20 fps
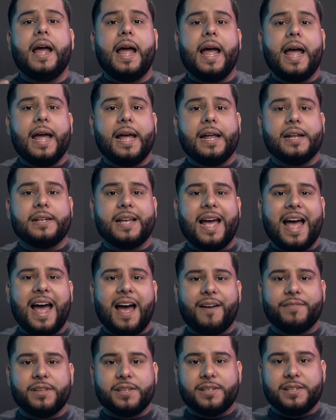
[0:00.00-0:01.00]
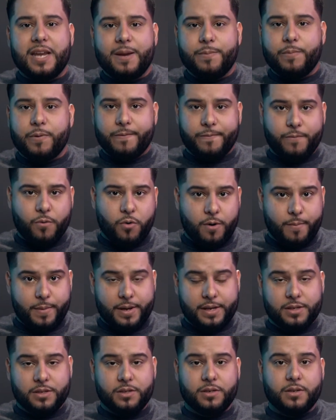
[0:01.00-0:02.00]
and have the same
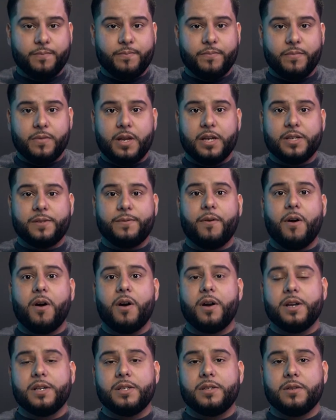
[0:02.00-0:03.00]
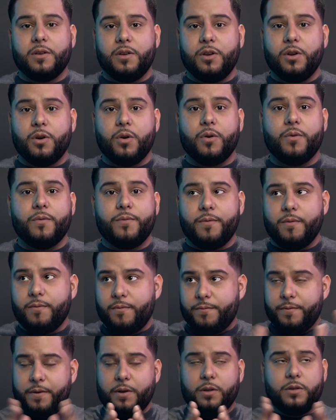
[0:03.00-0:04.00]
performance as far as, you know,
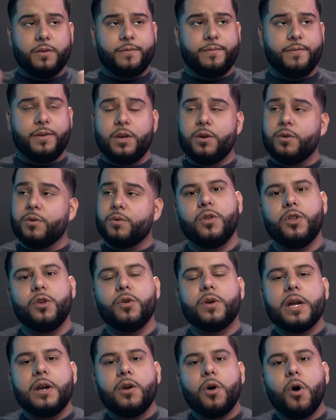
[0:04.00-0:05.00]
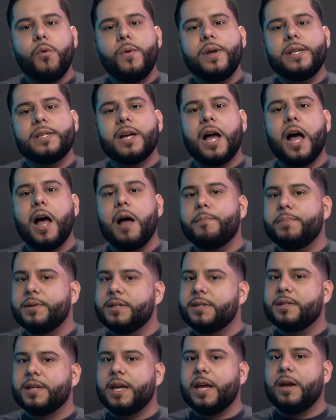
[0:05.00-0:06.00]
field of view. You can always
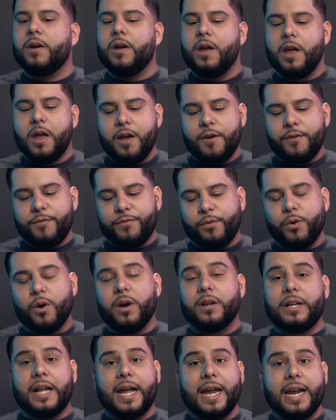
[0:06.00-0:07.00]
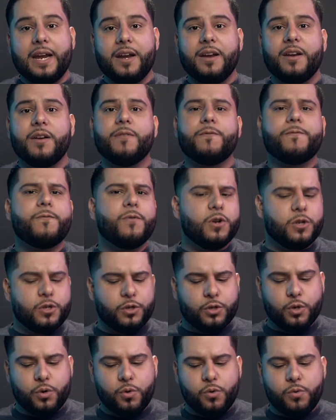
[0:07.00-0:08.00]
compensate for light, for
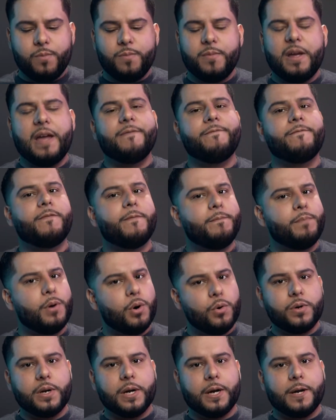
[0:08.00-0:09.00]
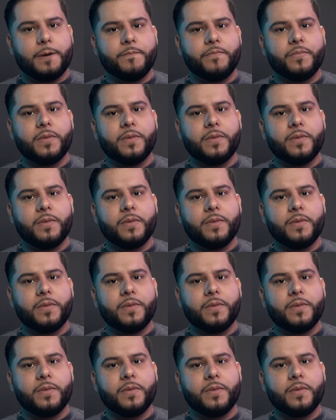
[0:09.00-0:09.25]
zoom, and for bokeh.